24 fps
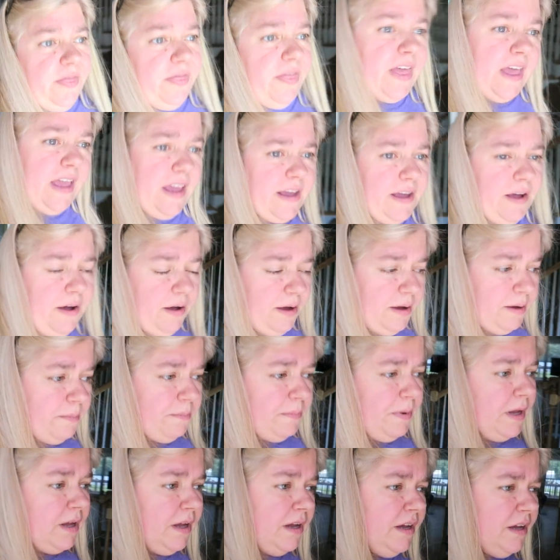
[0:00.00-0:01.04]
they
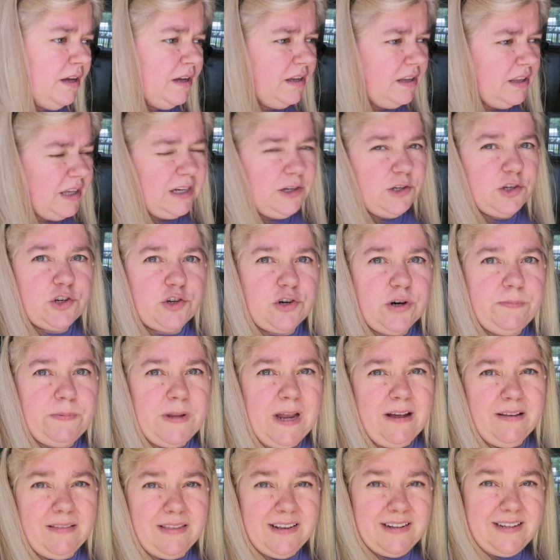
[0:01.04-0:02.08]
um, like stripped
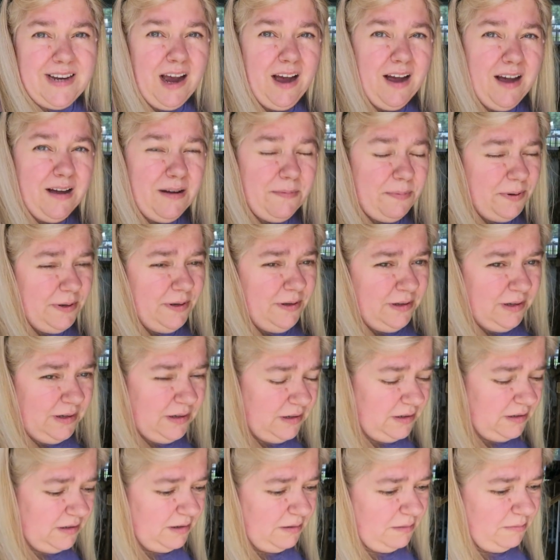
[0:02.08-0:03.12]
out the top
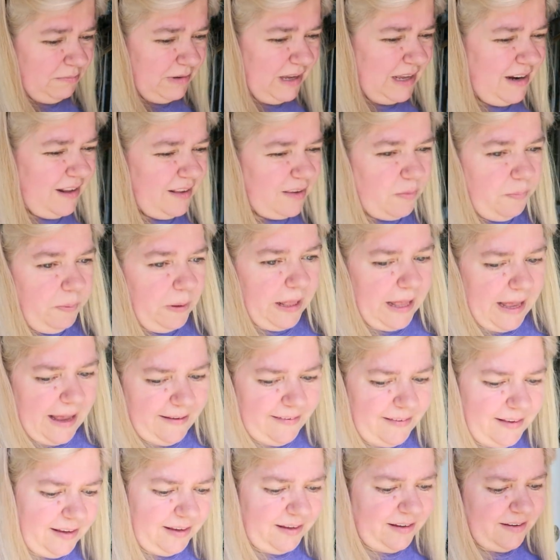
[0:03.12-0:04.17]
and it's
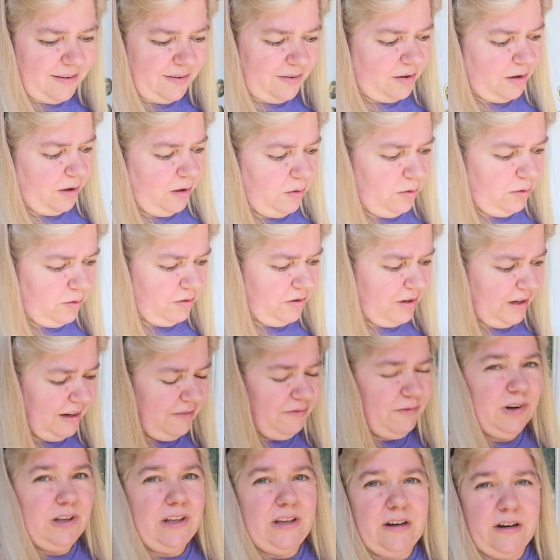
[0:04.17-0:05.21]
plastic, so there's
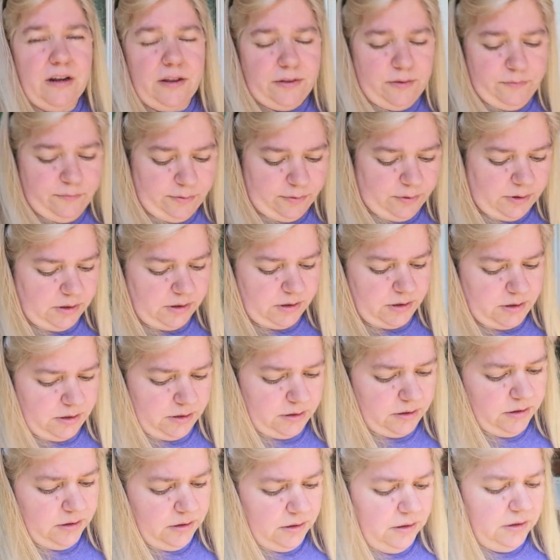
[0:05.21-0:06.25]
like really nothing for it
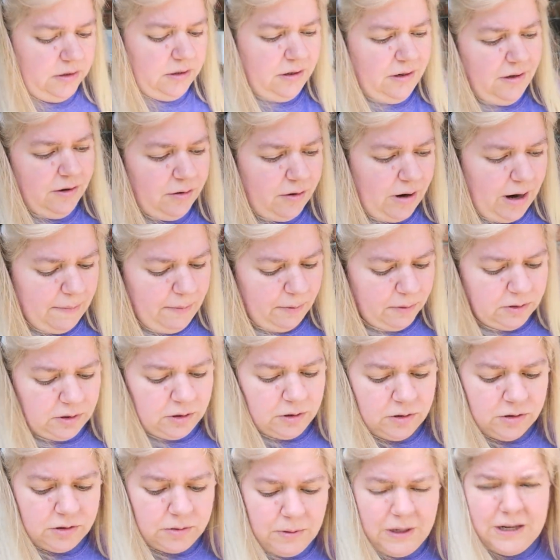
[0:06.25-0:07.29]
to grab
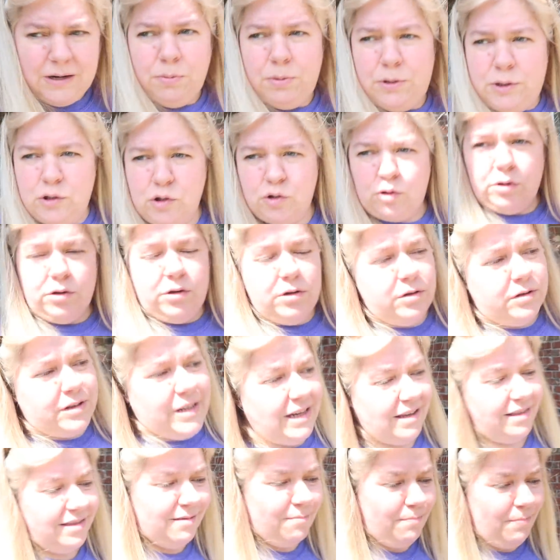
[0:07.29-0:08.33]
onto, so we had to put screws
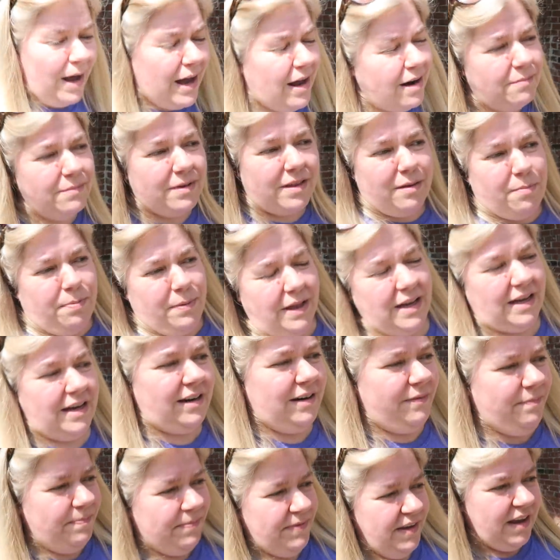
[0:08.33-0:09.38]
in the bottom of the
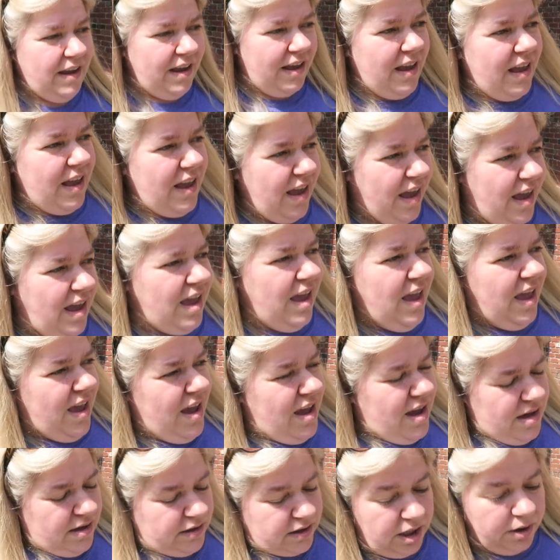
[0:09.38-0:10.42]
plate.
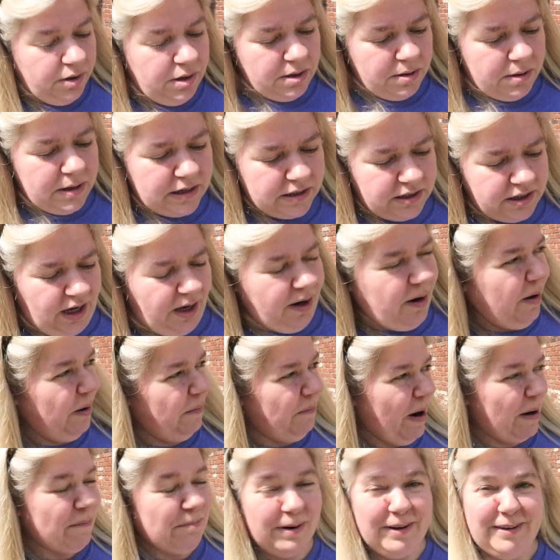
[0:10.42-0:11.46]
So anyways,
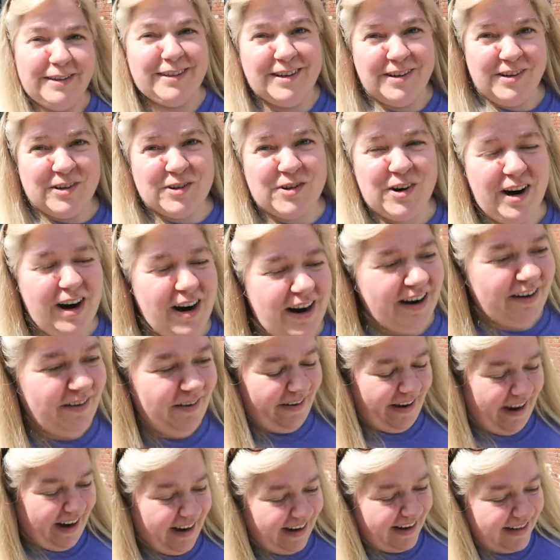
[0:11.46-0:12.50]
um, Brooke's gonna
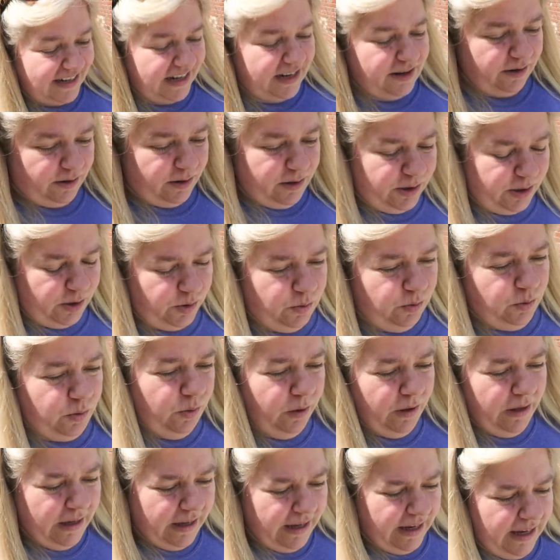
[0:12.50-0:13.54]
drive. I gotta take her to
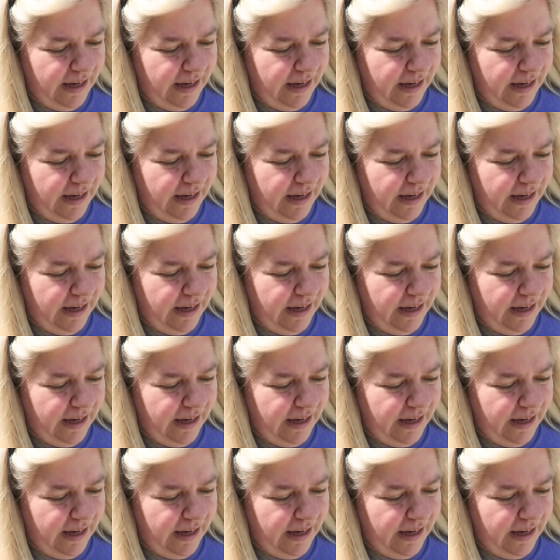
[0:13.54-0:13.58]
school